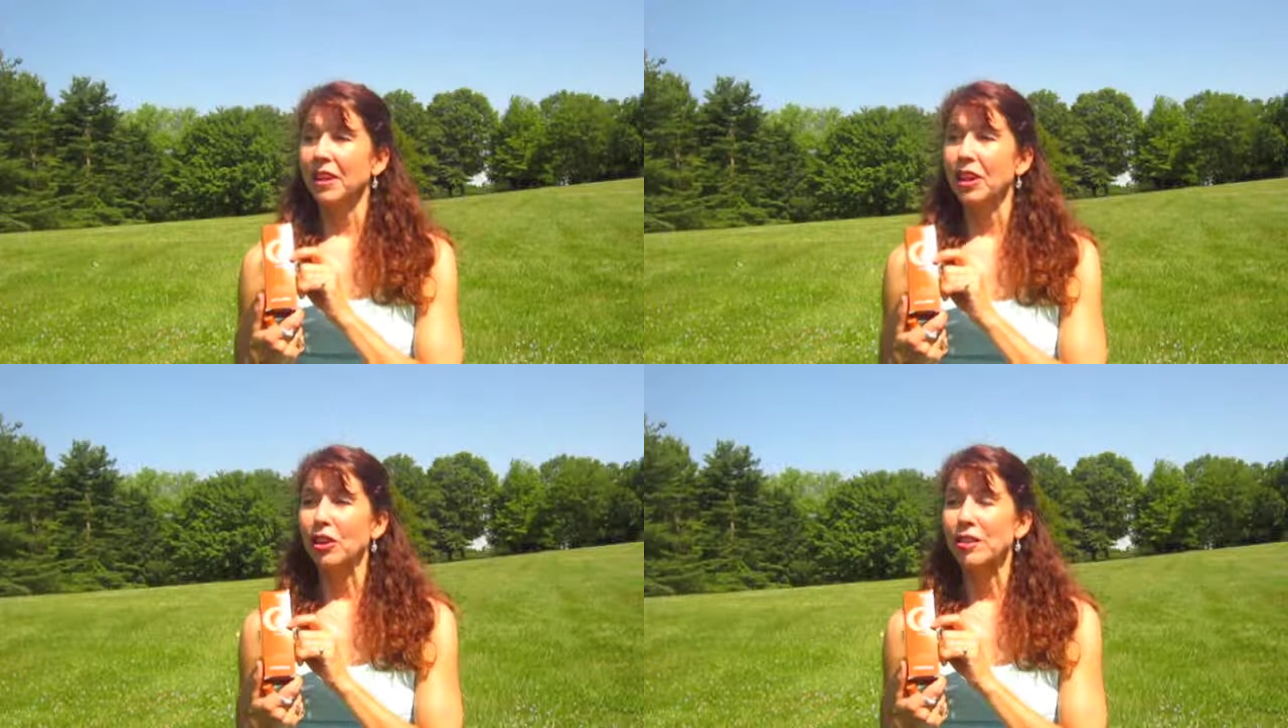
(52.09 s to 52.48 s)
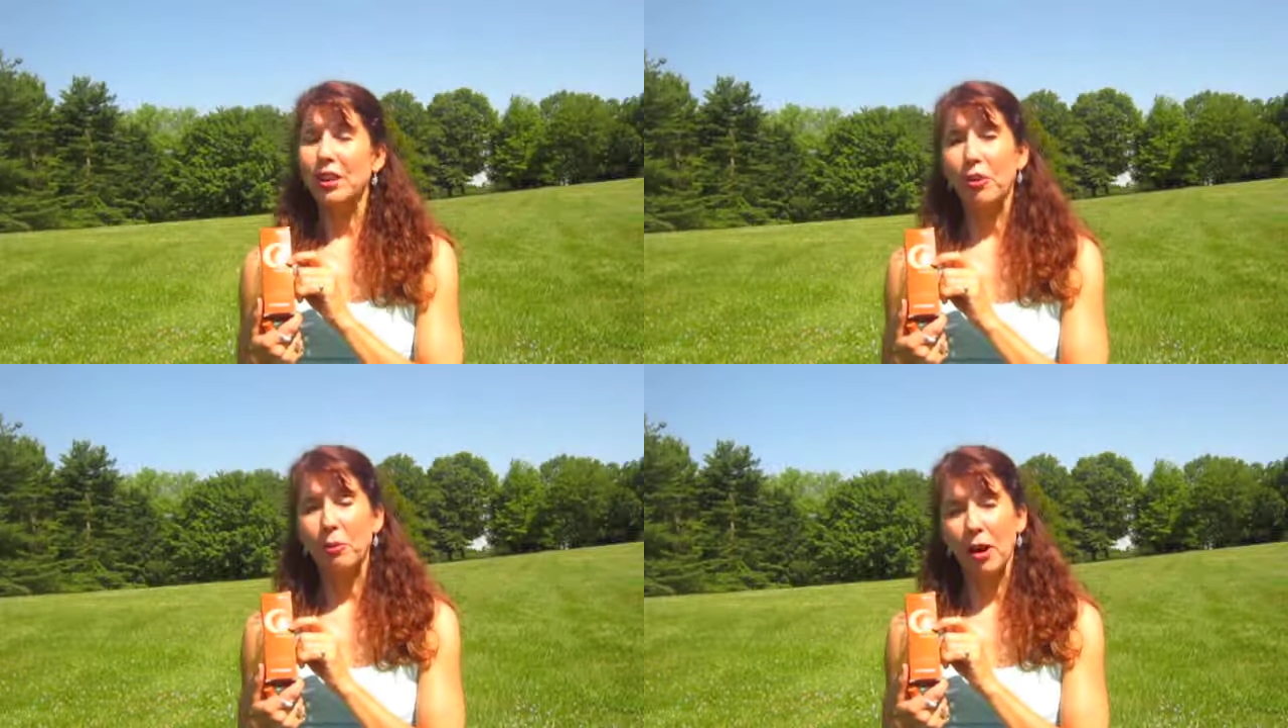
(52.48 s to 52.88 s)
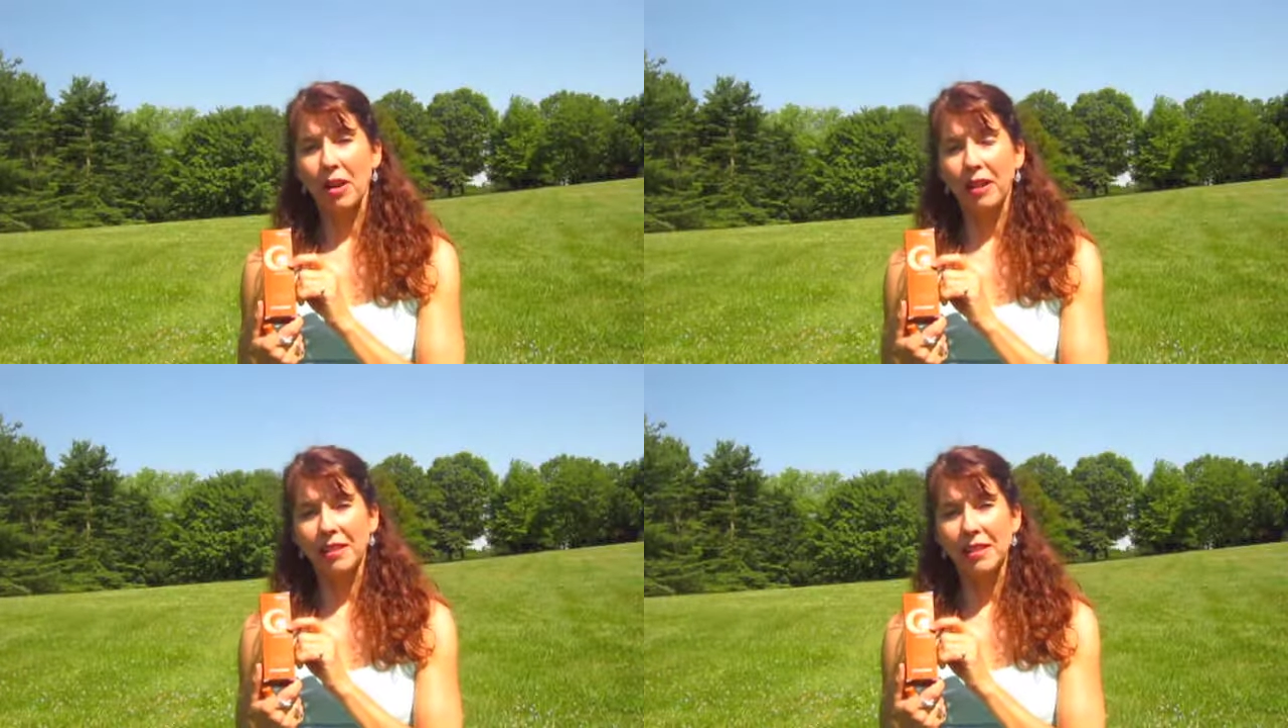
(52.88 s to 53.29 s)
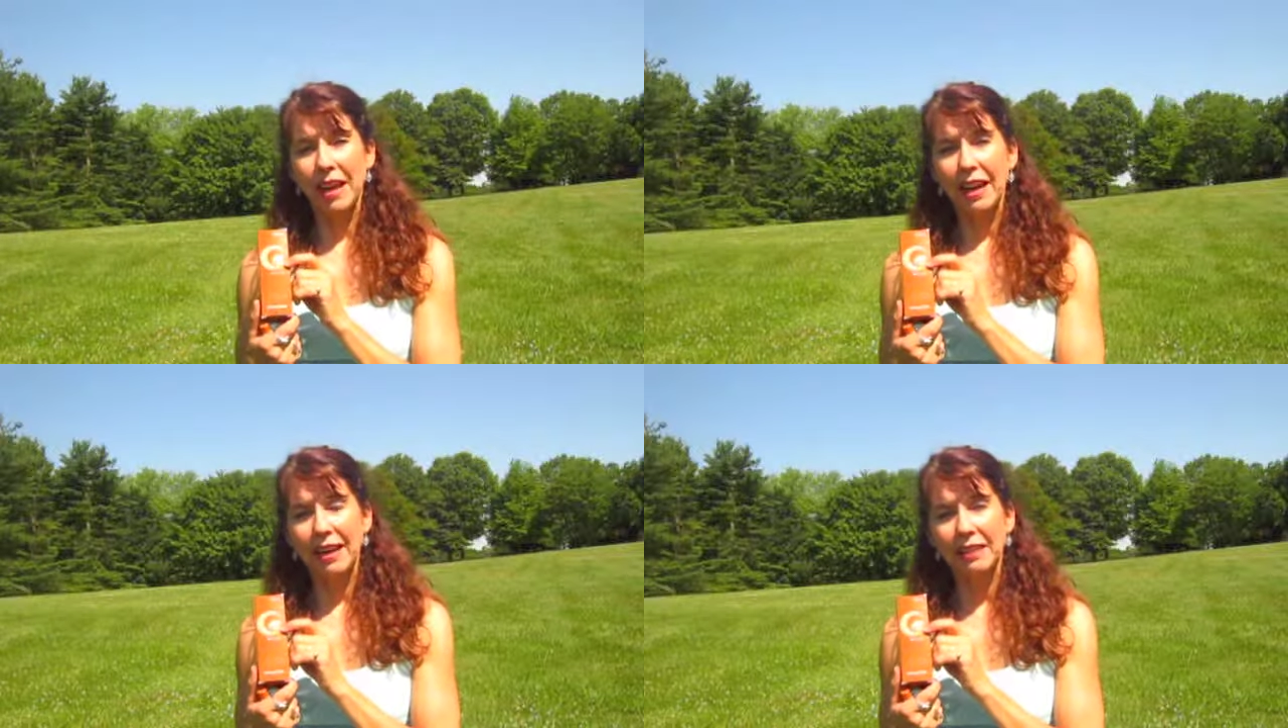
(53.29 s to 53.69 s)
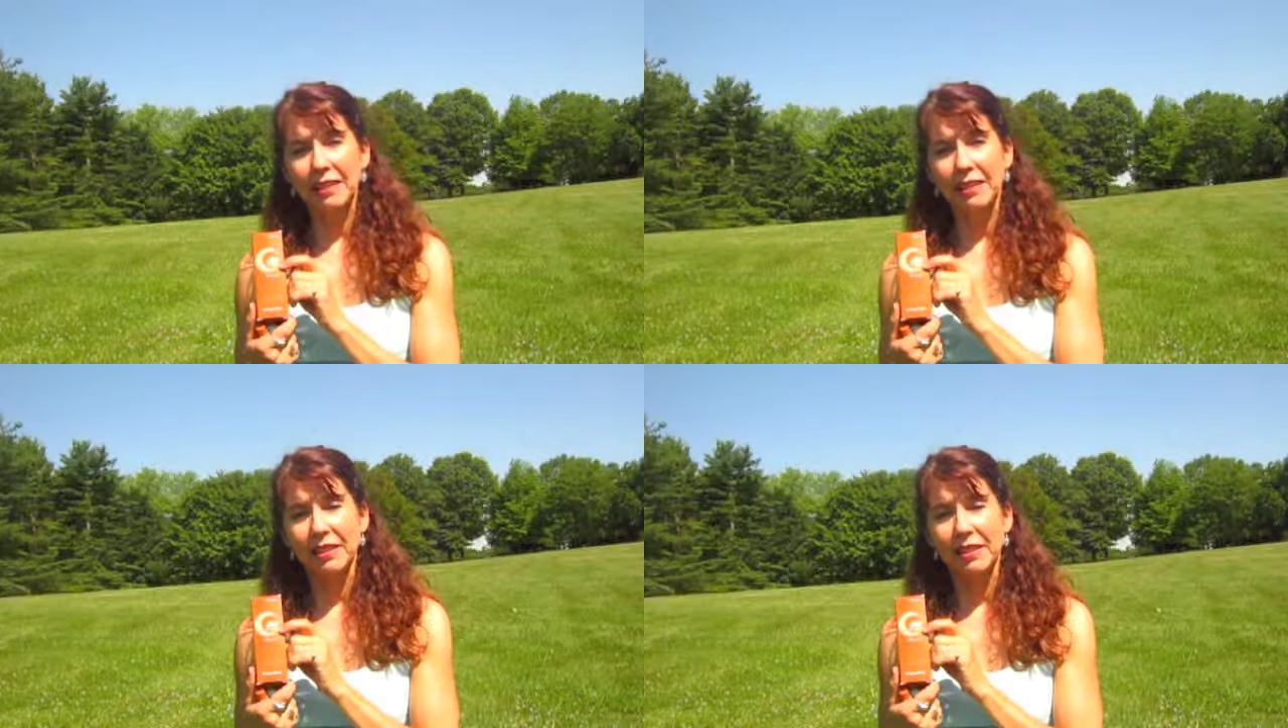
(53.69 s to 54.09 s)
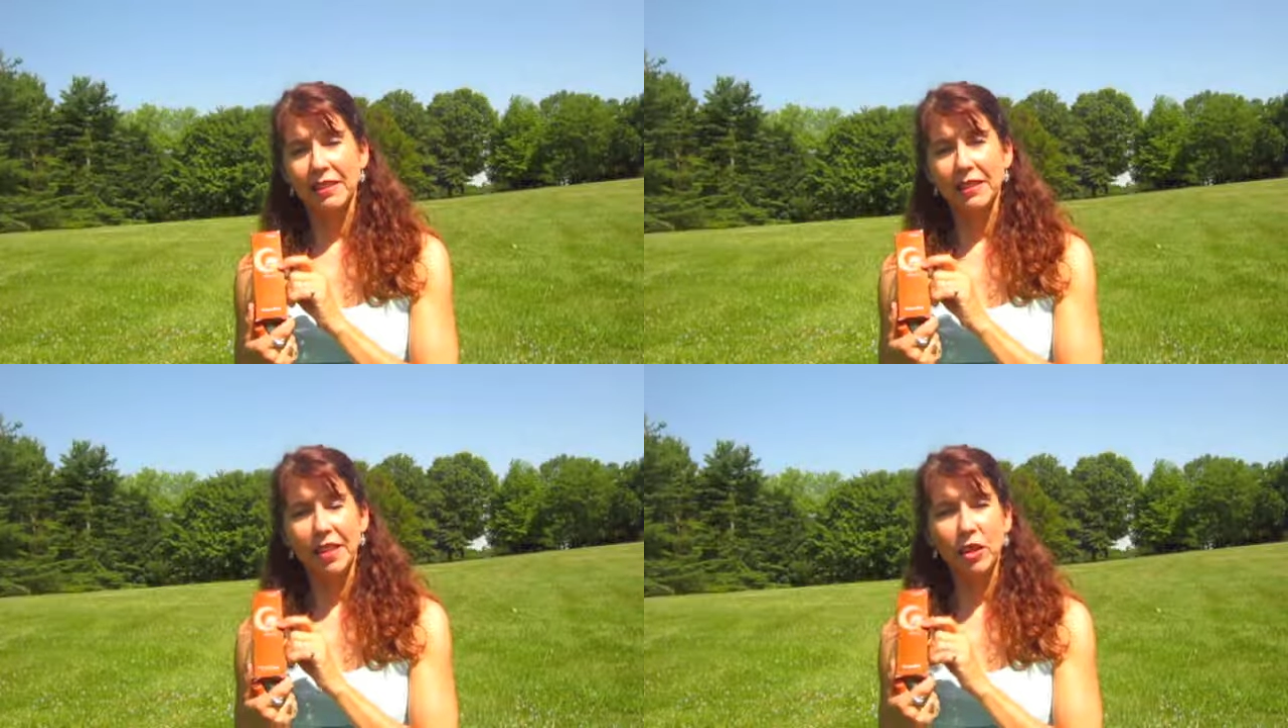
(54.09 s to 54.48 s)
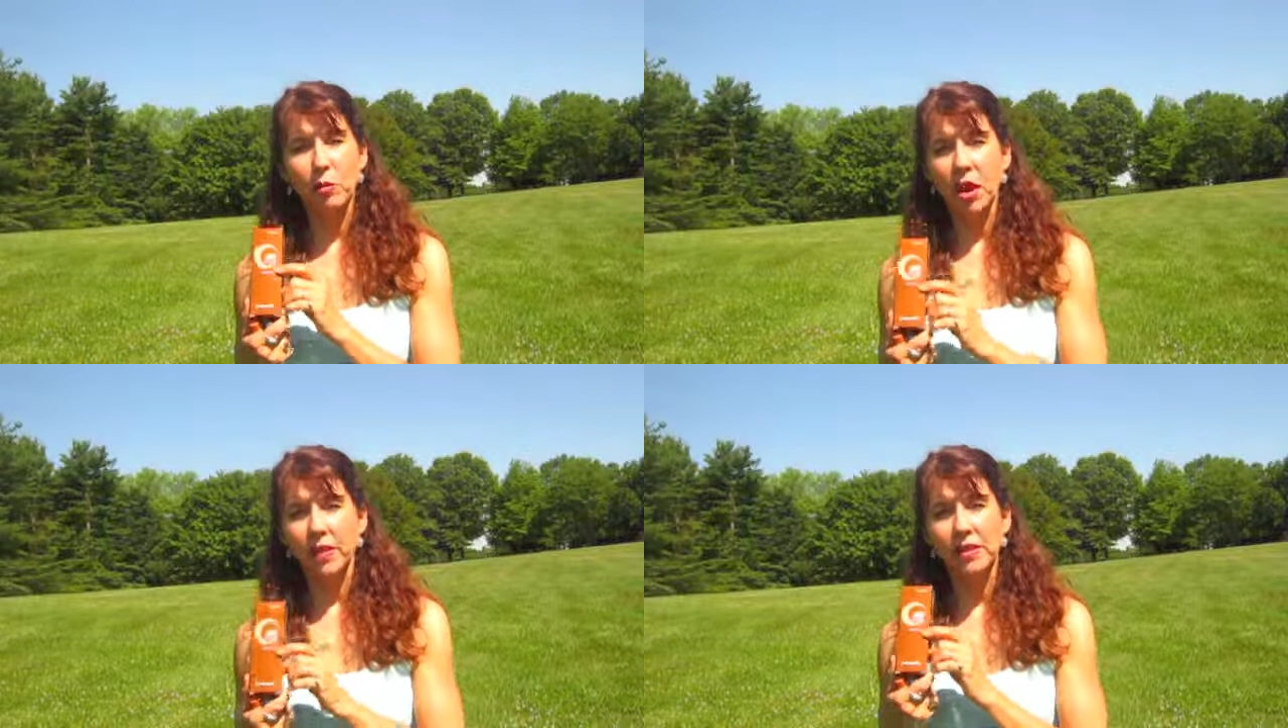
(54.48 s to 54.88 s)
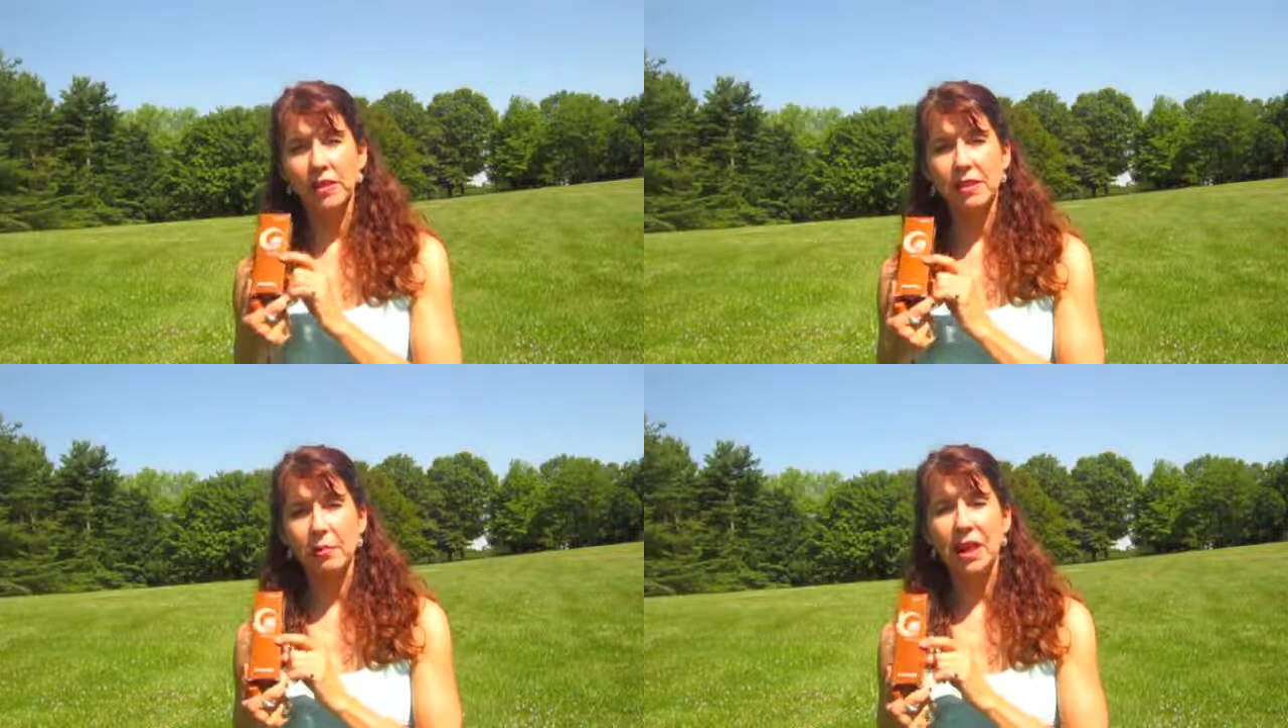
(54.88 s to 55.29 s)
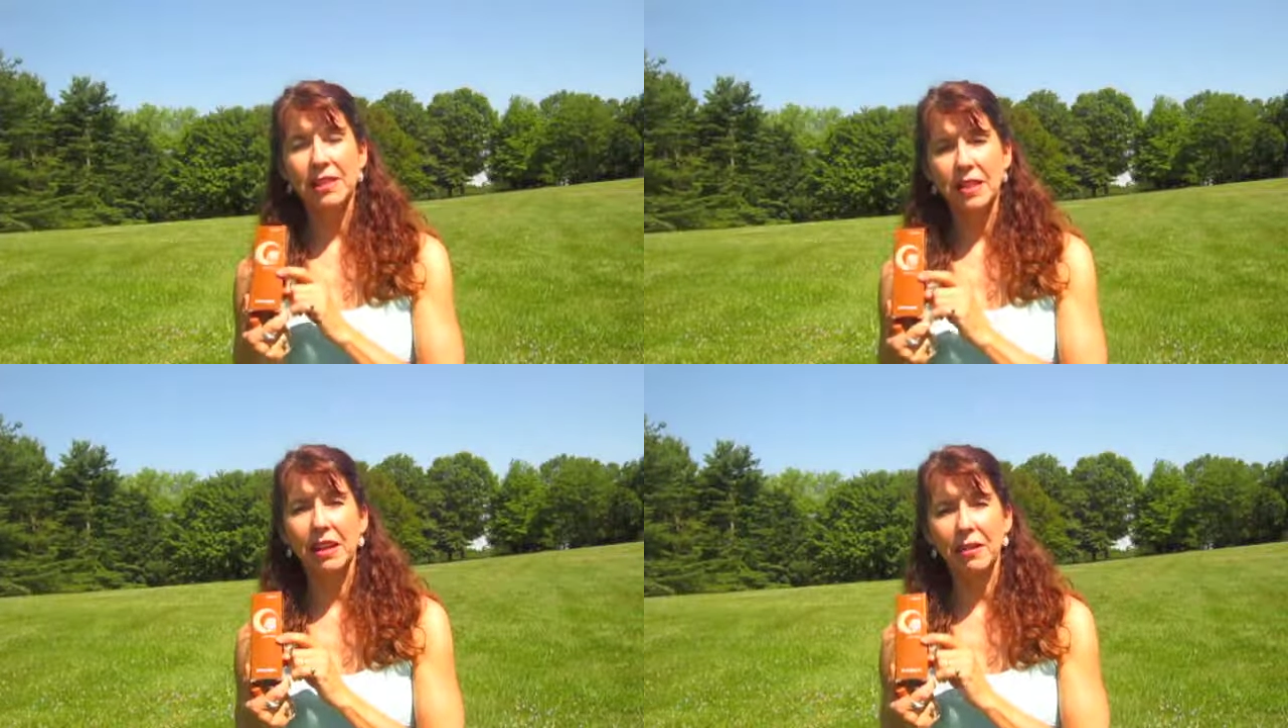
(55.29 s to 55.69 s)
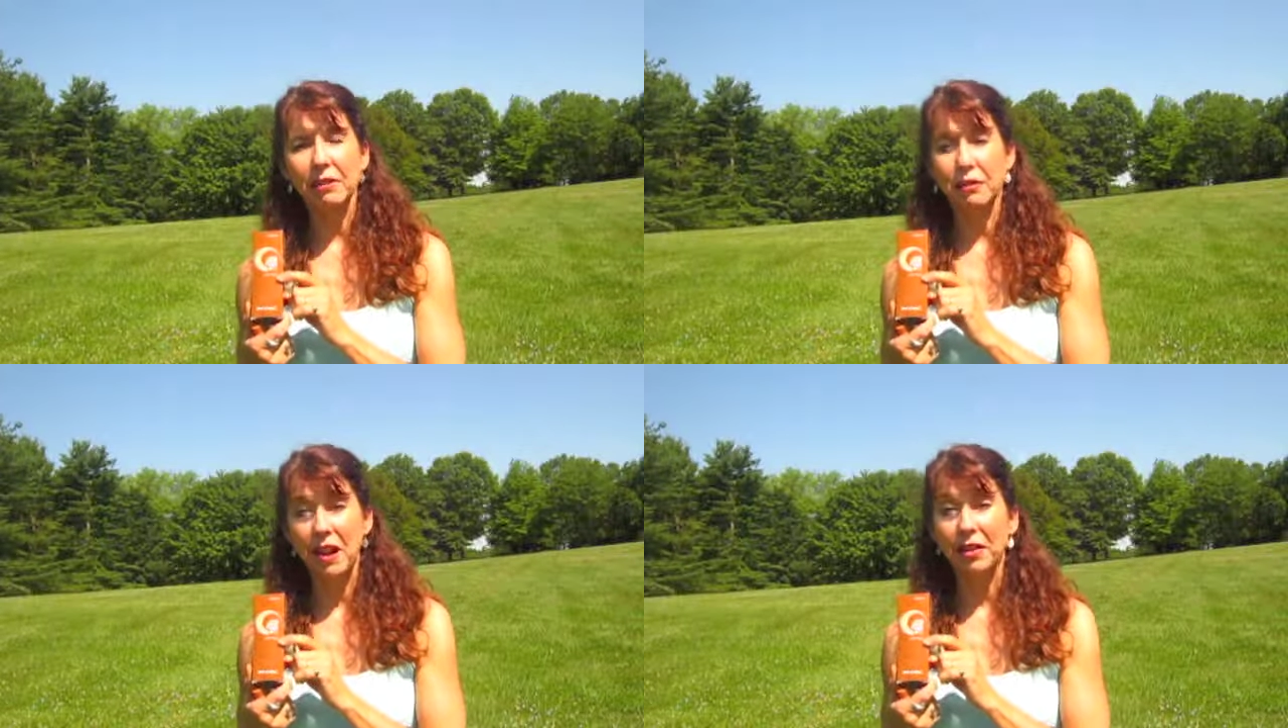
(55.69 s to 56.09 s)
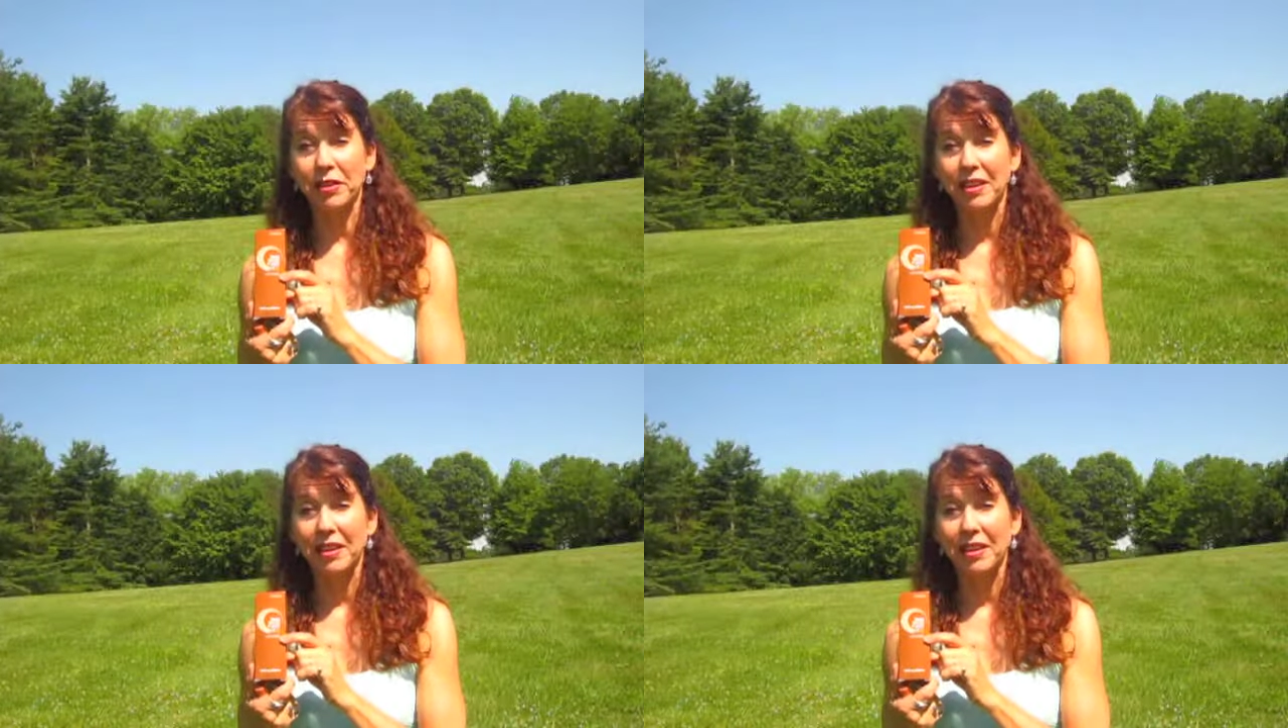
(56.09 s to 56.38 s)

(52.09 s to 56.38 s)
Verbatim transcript: you know, sell the products, and I'll tell you what, this is the best thing I've ever found.